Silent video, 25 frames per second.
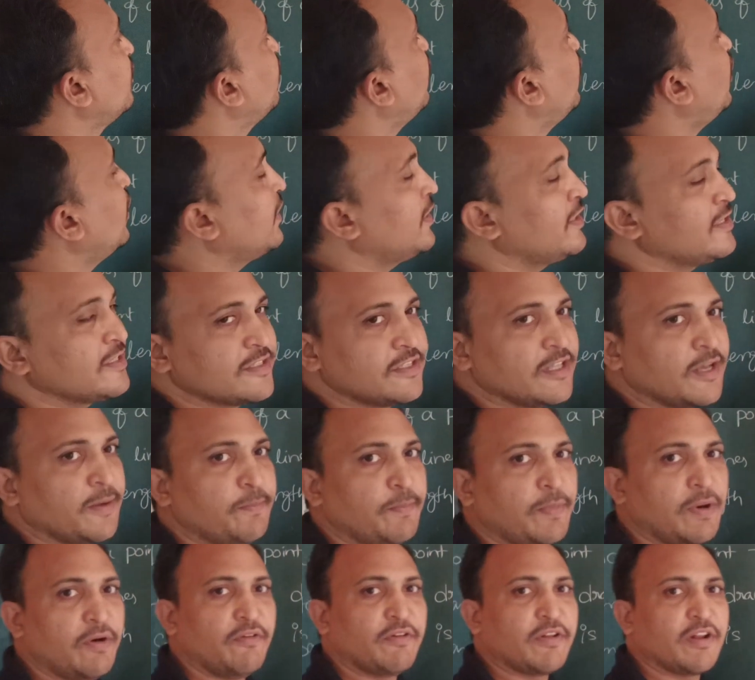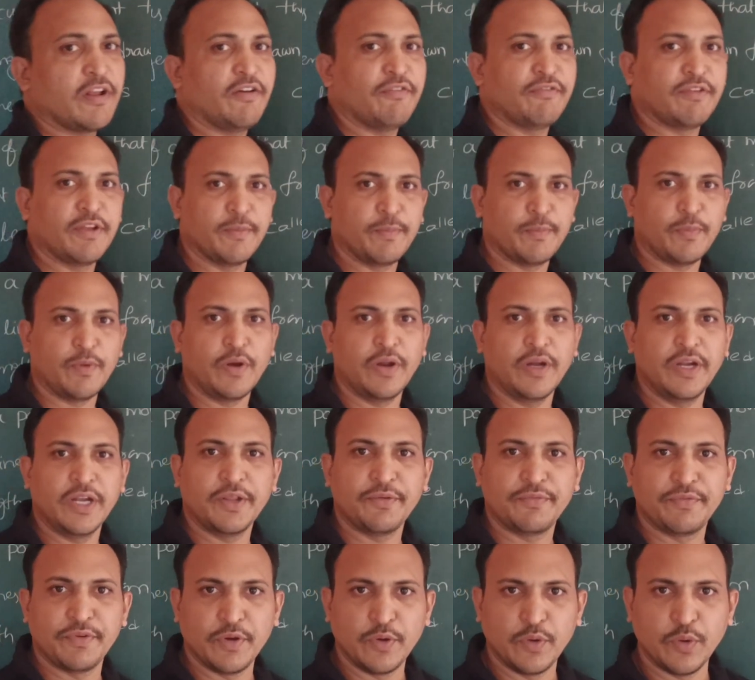What is the power of a
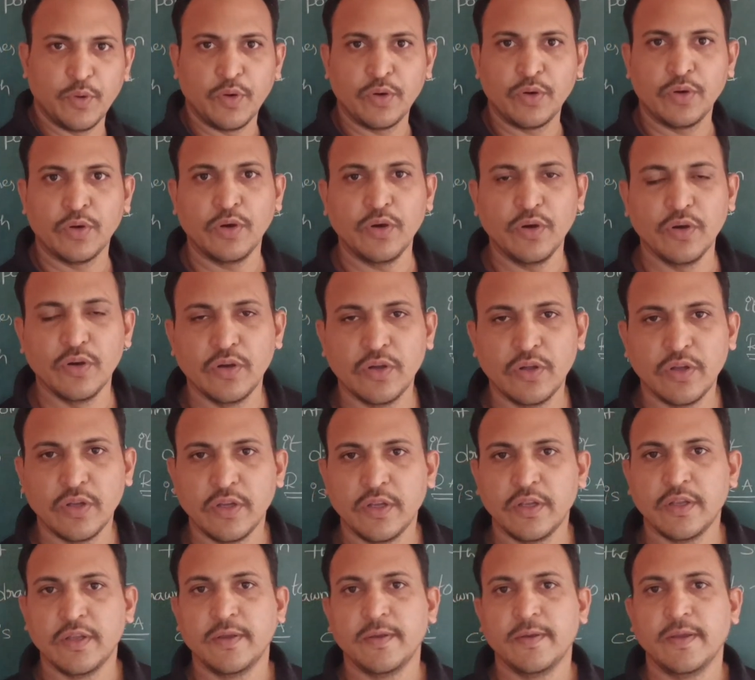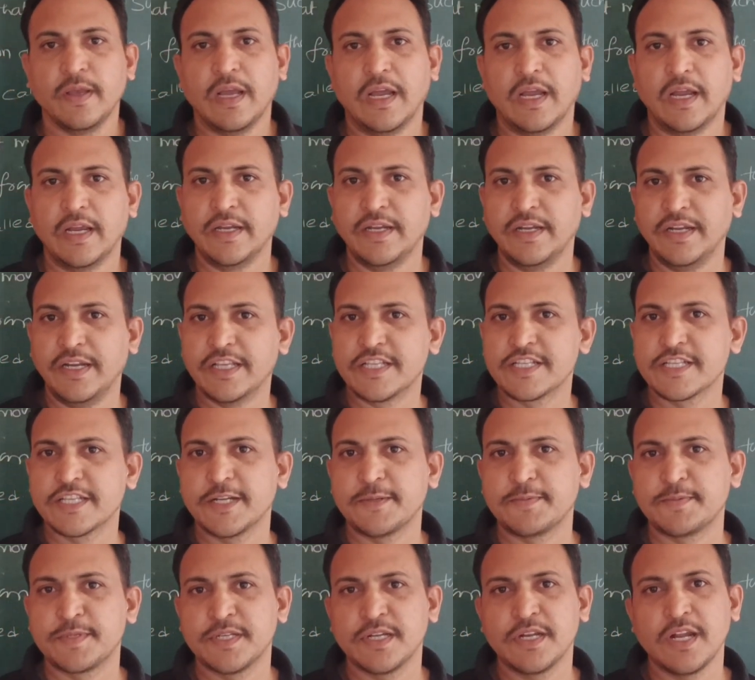point? If you don't know, in
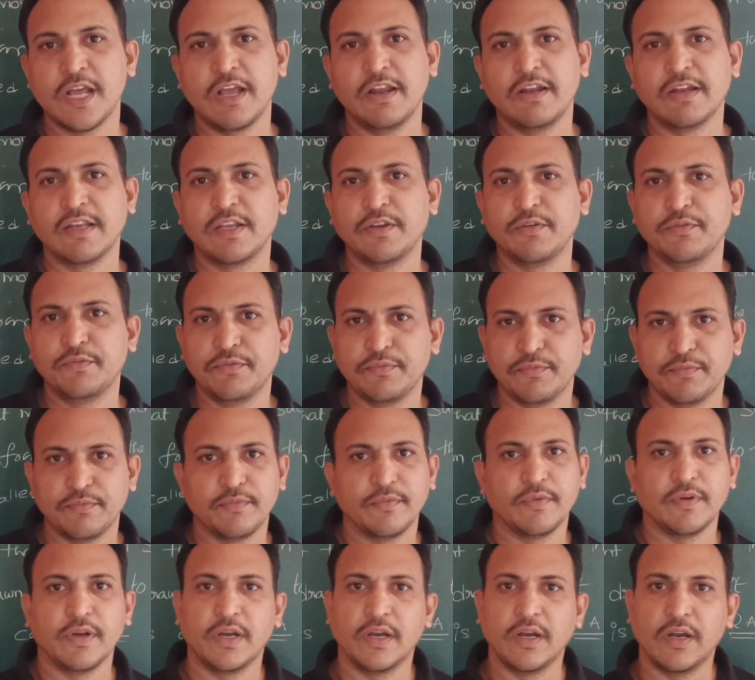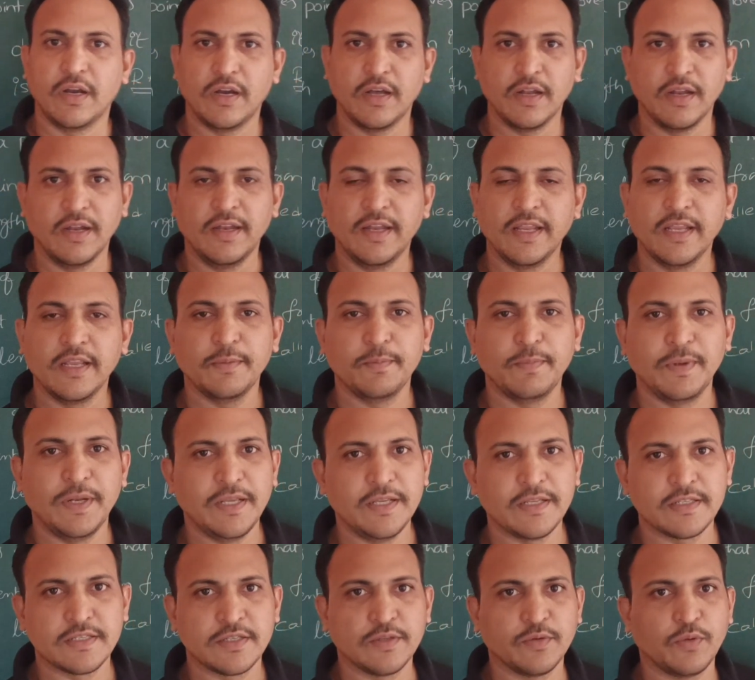description I will give link.
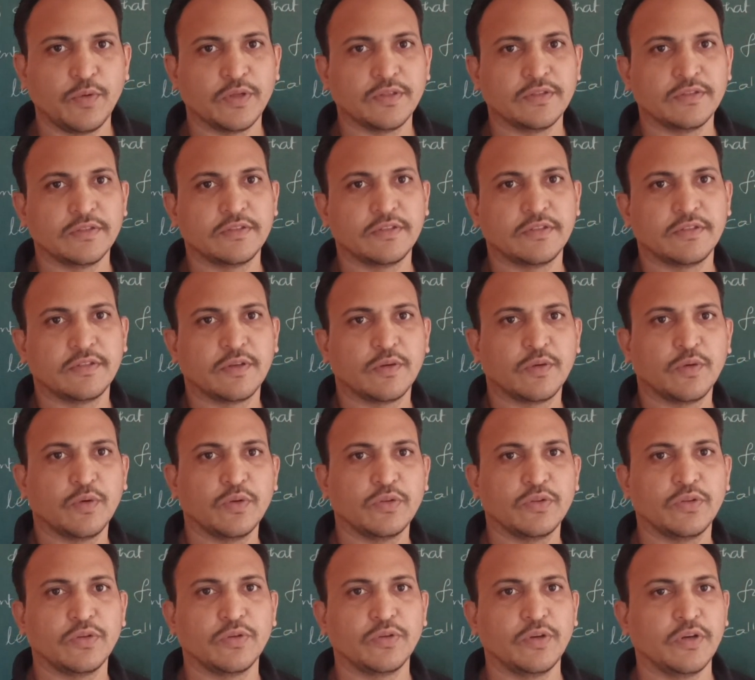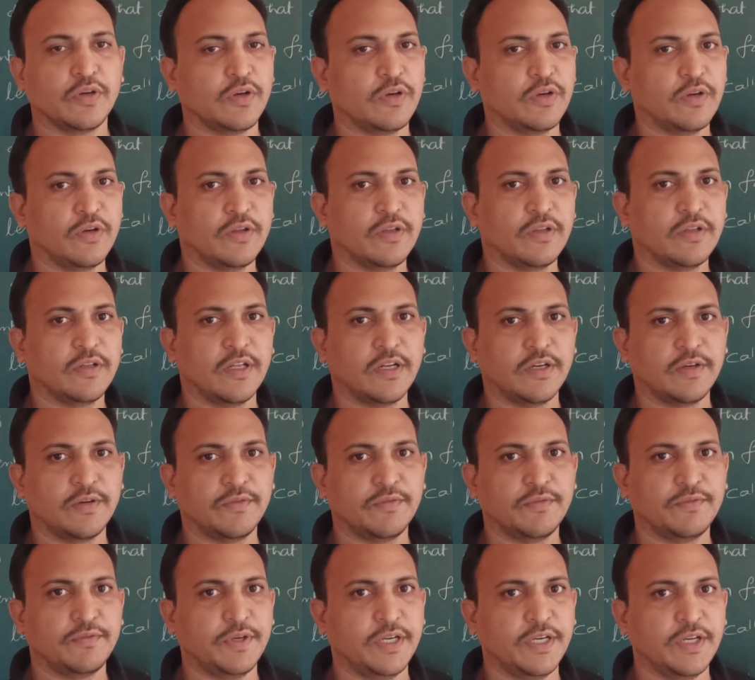Please once go through
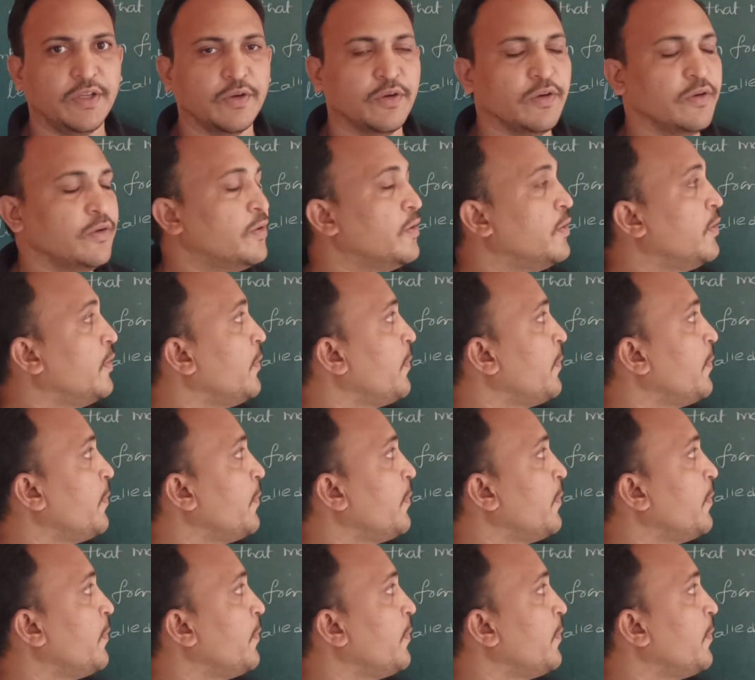that video.